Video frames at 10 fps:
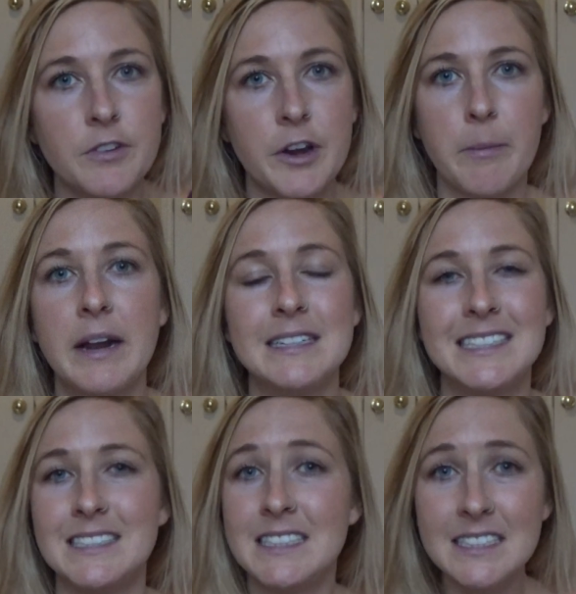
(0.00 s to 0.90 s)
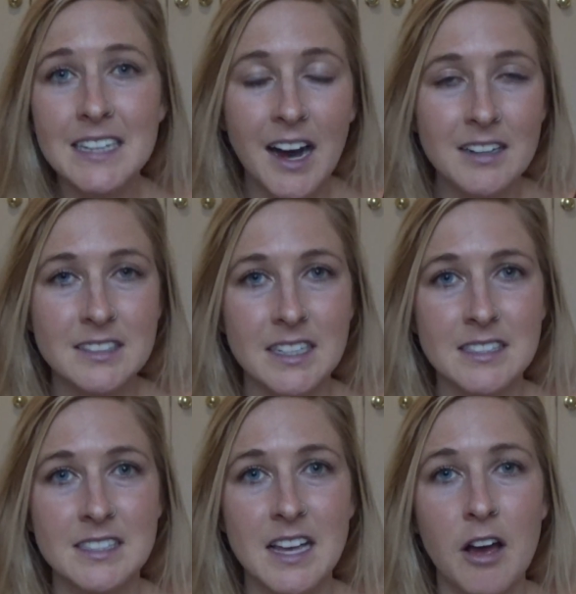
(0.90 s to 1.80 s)
for your body to detox
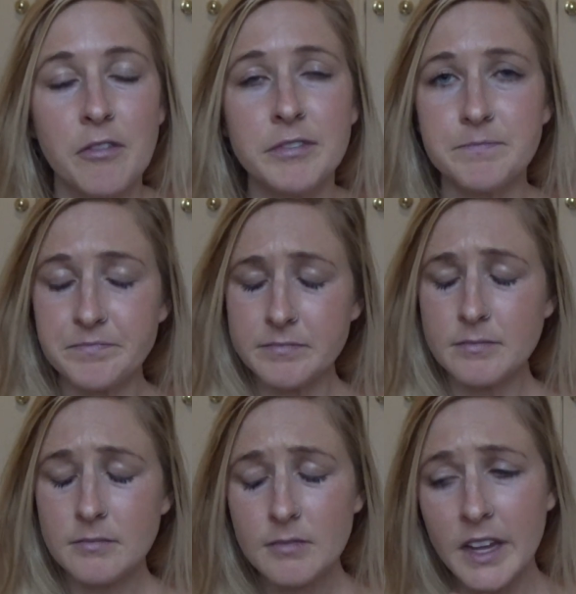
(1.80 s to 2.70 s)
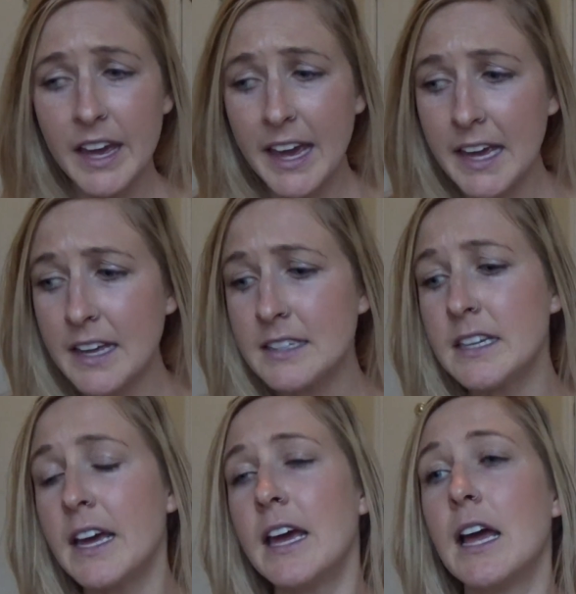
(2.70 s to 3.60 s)
itself. And
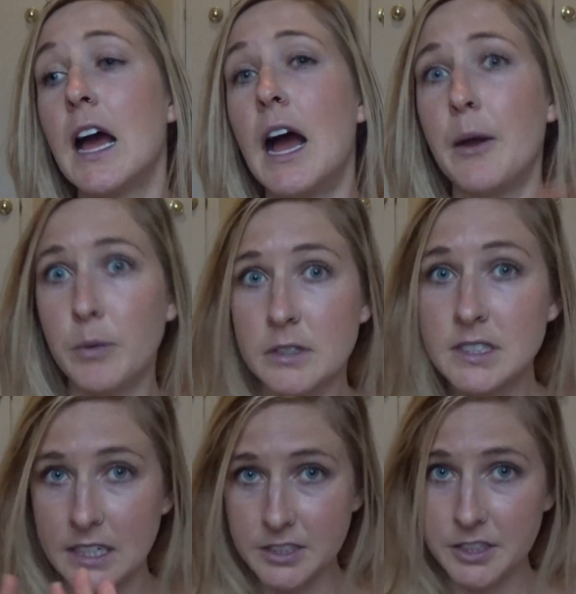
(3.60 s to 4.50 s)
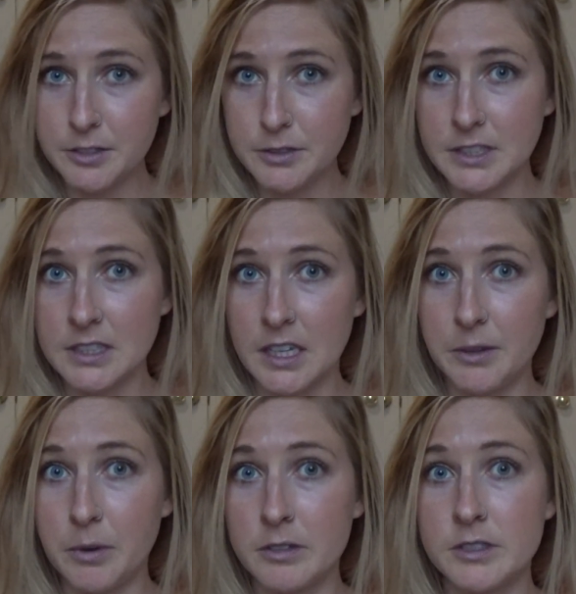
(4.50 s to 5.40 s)
I will say too, just let
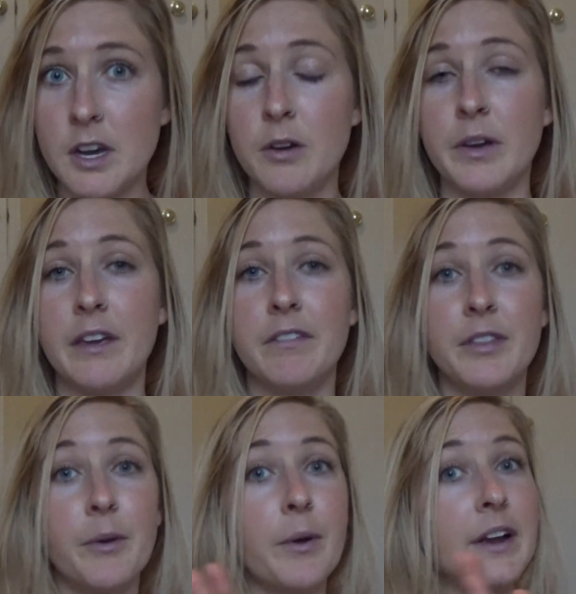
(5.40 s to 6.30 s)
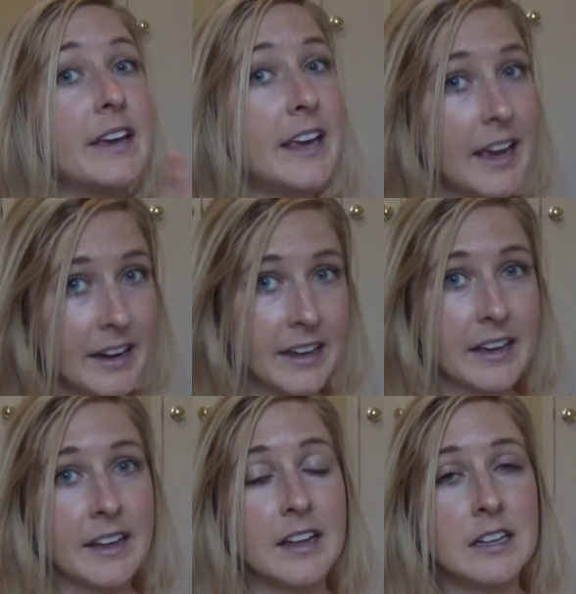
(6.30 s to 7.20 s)
you all know, even the
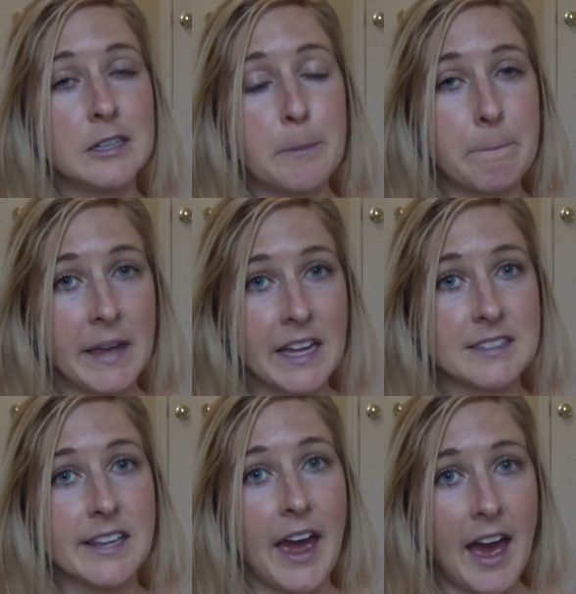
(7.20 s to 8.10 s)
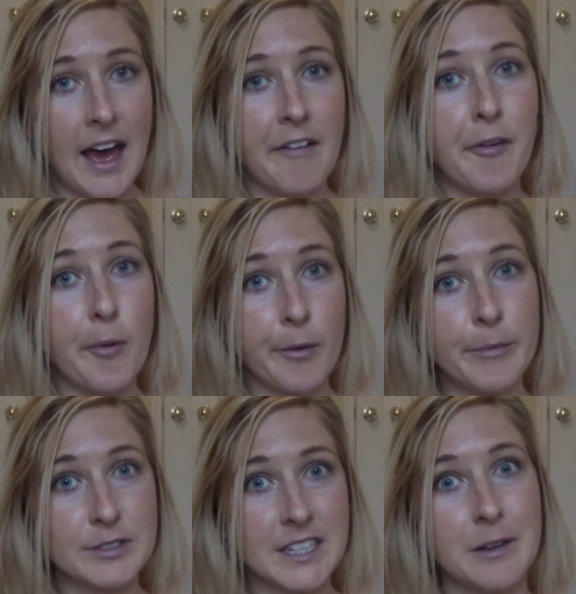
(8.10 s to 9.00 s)
organic meats have
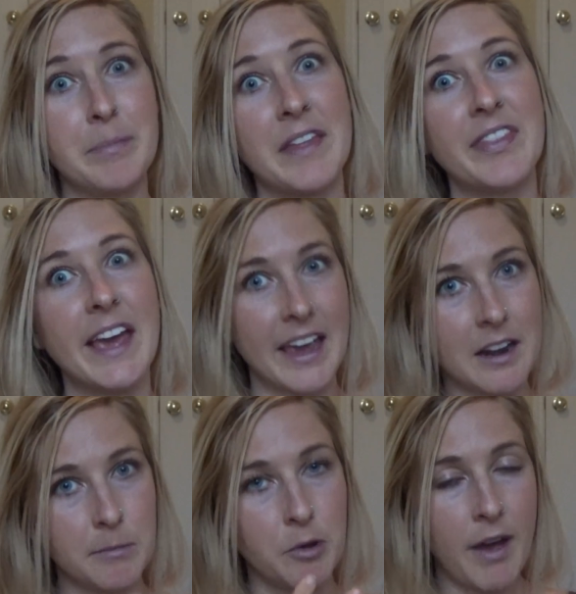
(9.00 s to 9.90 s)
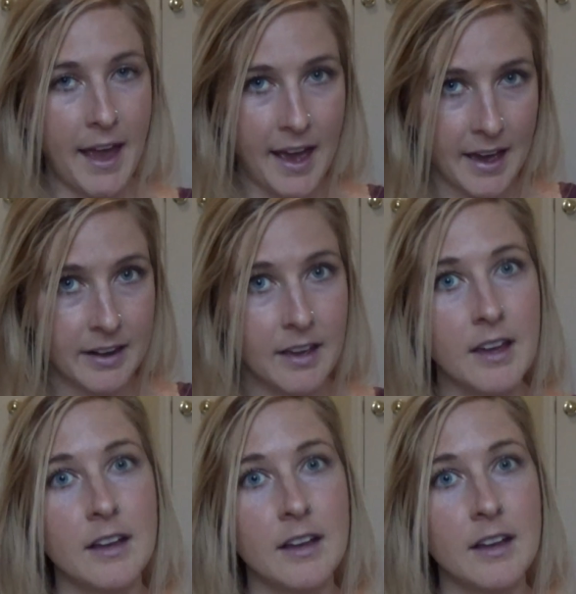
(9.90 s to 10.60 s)
hormones in them that the animal had.